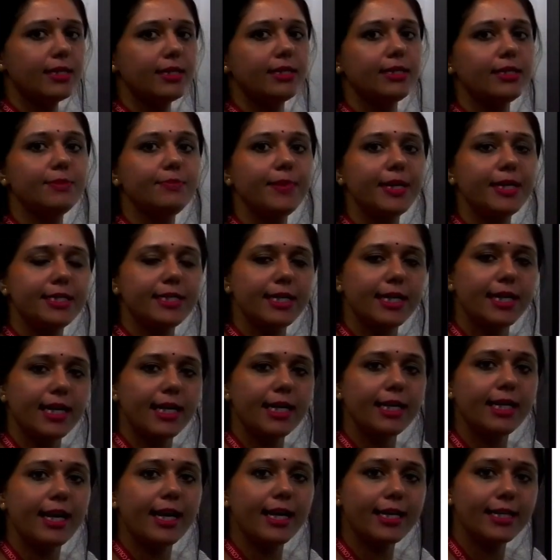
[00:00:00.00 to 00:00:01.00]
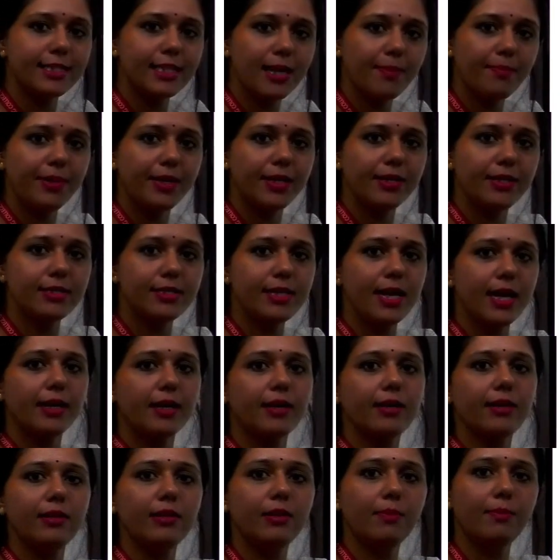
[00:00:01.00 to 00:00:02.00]
This is basically the acceptance
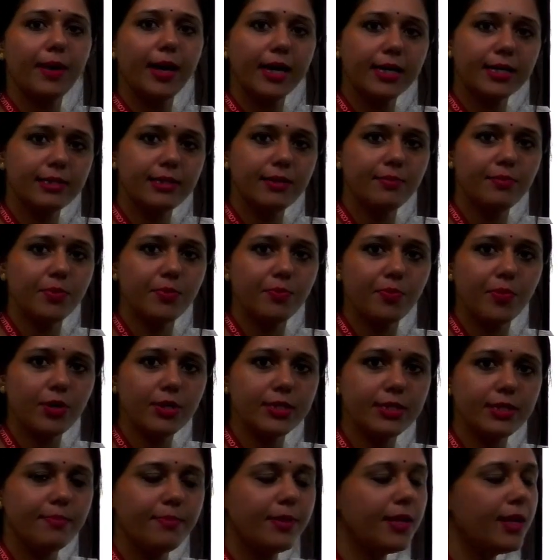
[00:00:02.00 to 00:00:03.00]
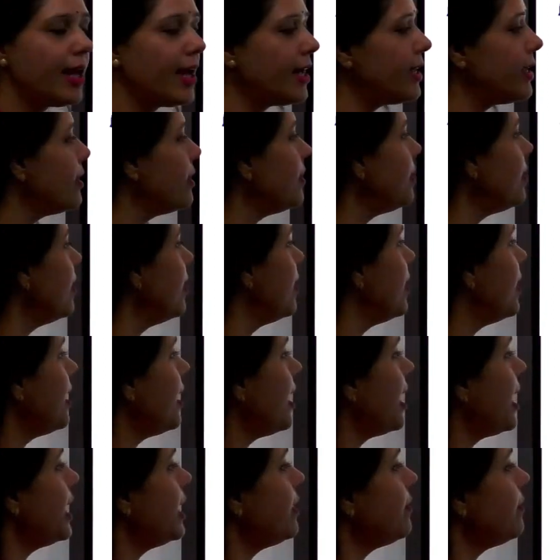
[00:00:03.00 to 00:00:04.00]
angle, the maximum possible angle,
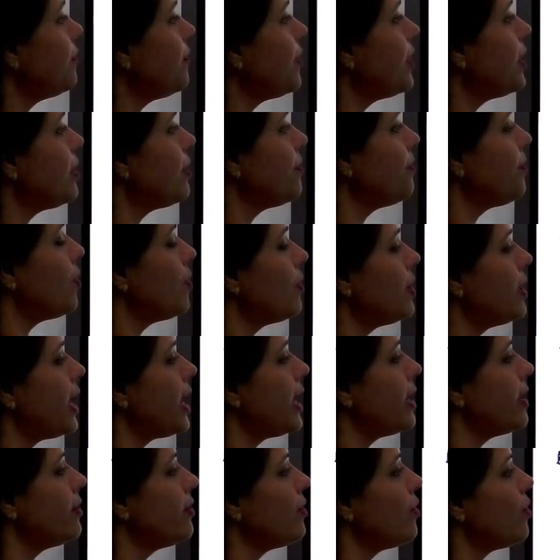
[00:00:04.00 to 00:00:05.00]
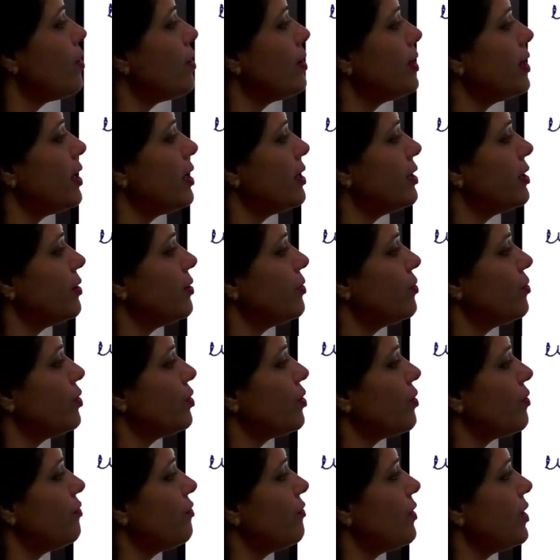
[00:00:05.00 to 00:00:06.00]
n1 upon n0 under
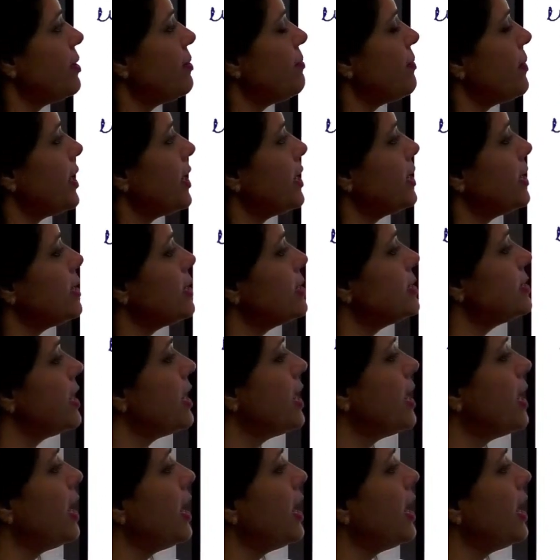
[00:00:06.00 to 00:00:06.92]
root of 1 minus